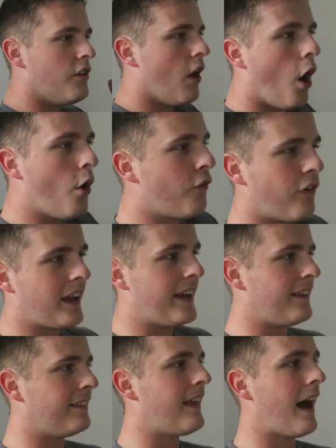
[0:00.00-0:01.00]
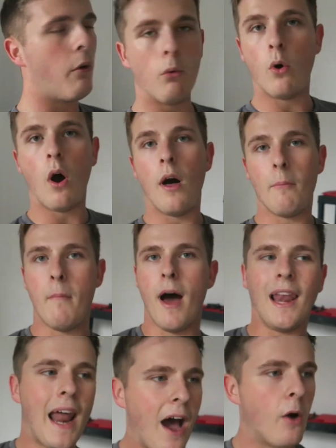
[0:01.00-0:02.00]
hopefully that will
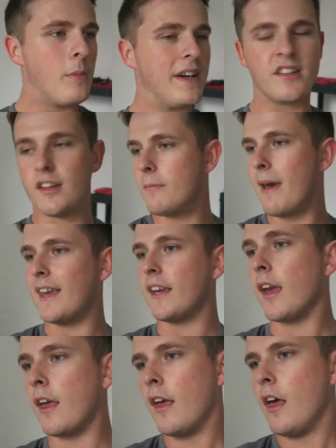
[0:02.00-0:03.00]
allow me to make